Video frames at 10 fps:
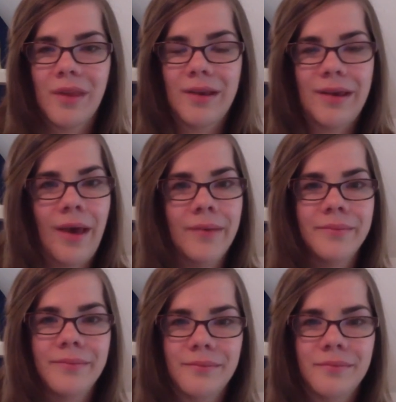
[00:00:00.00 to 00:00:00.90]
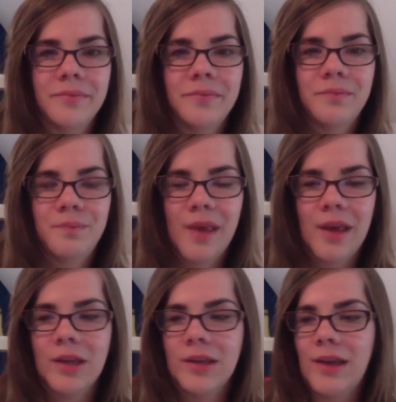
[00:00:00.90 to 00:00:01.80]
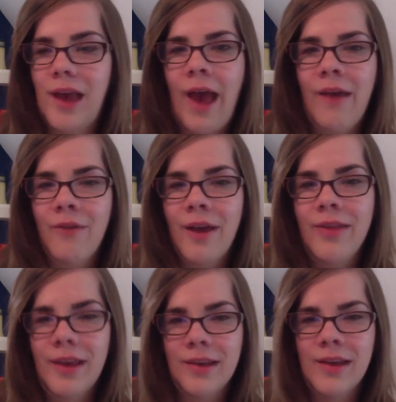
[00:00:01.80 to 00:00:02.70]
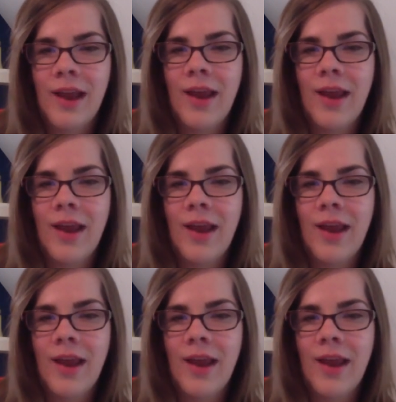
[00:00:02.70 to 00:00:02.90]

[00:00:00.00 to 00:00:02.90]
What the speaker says: Yeah. I read this, and I